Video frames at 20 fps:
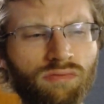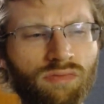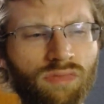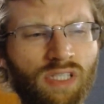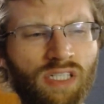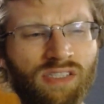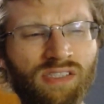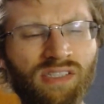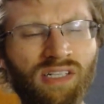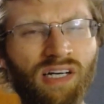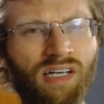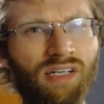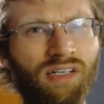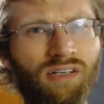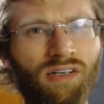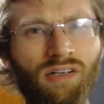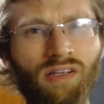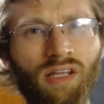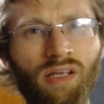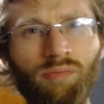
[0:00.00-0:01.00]
It's not
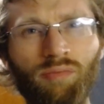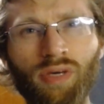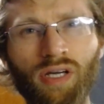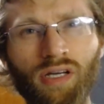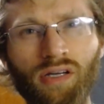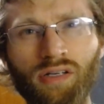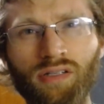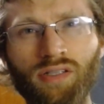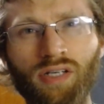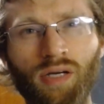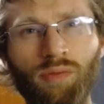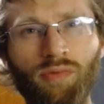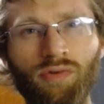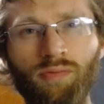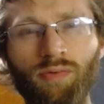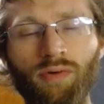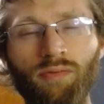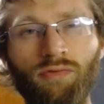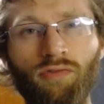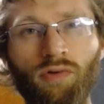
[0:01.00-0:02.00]
an Olympic type of
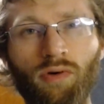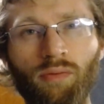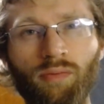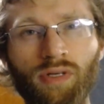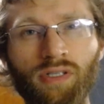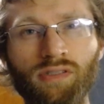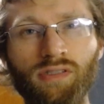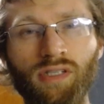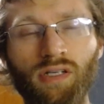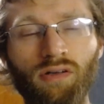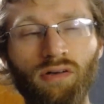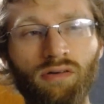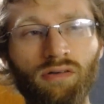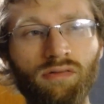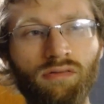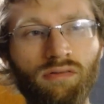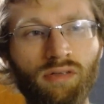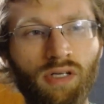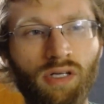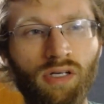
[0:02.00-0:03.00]
performance at
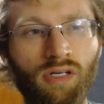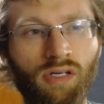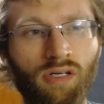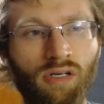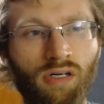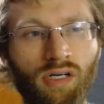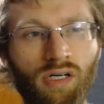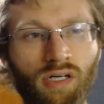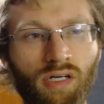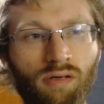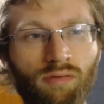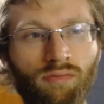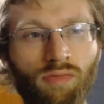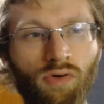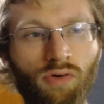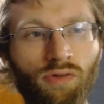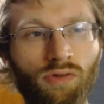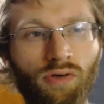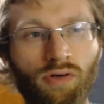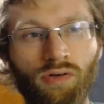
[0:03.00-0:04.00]
all,
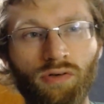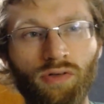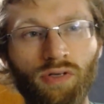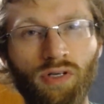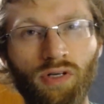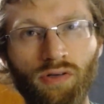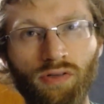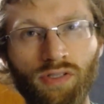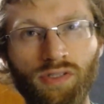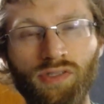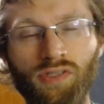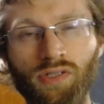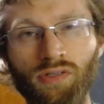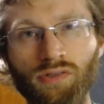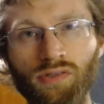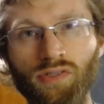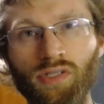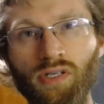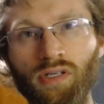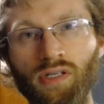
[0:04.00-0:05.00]
although the skill
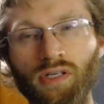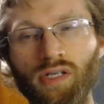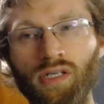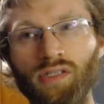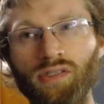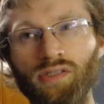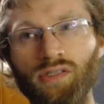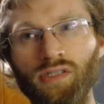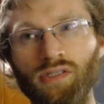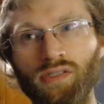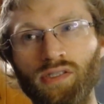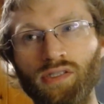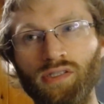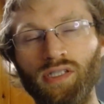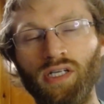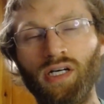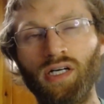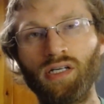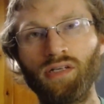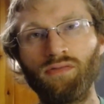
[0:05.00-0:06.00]
ceiling is just as
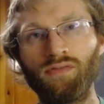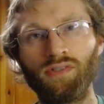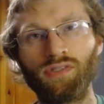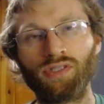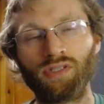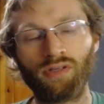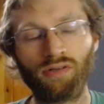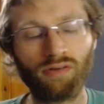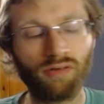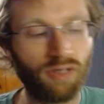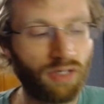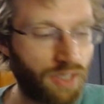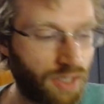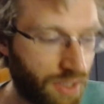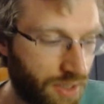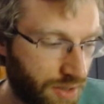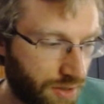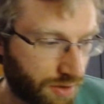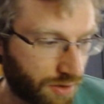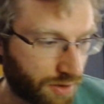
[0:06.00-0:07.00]
high for sure.
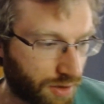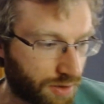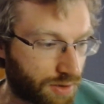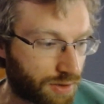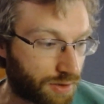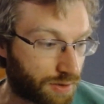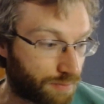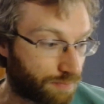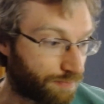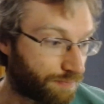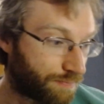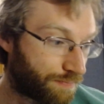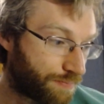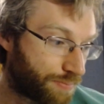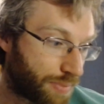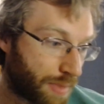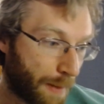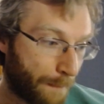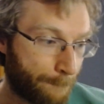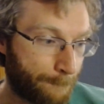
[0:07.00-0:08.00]

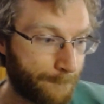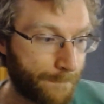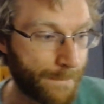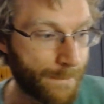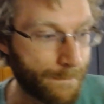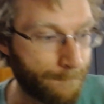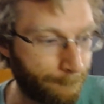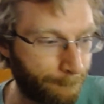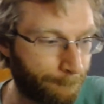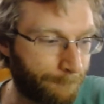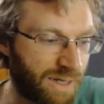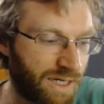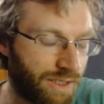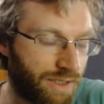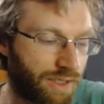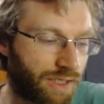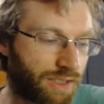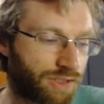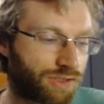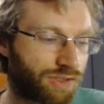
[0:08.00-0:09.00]
But
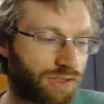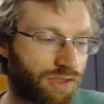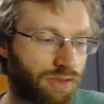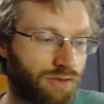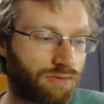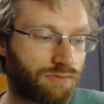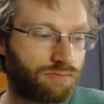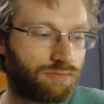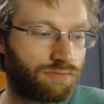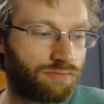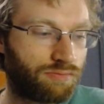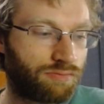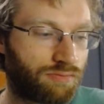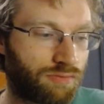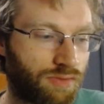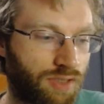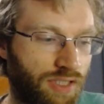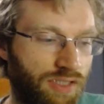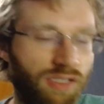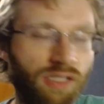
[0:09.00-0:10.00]
yeah, so
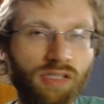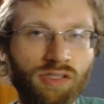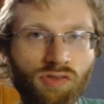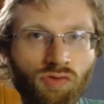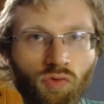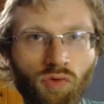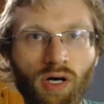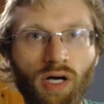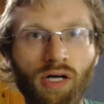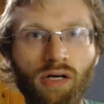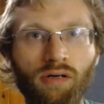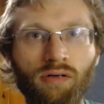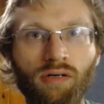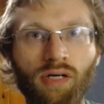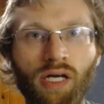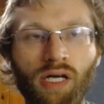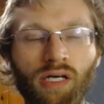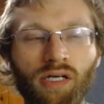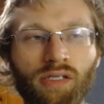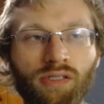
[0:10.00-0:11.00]
it takes a while,
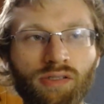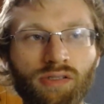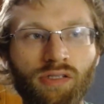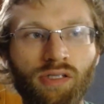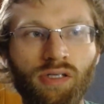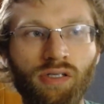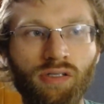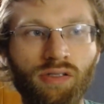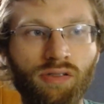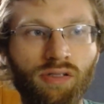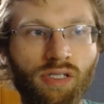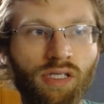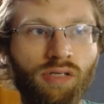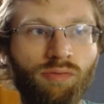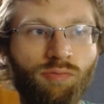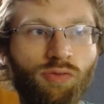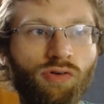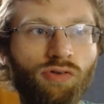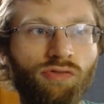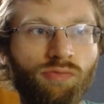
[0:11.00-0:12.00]
and the
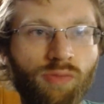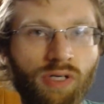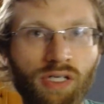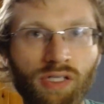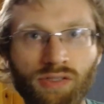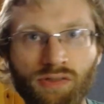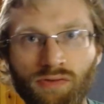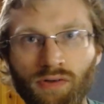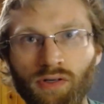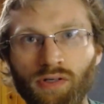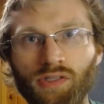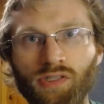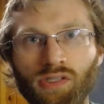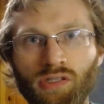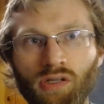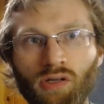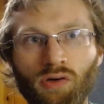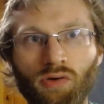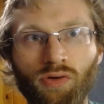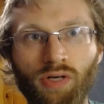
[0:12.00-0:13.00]
improvement is very
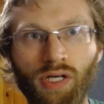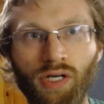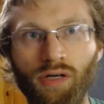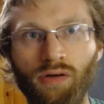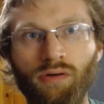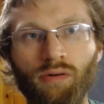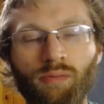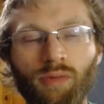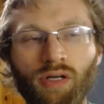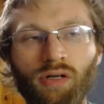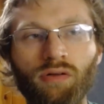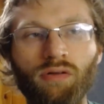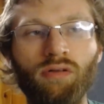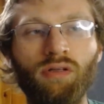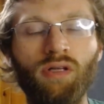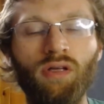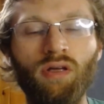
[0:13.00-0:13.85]
slow and incremental,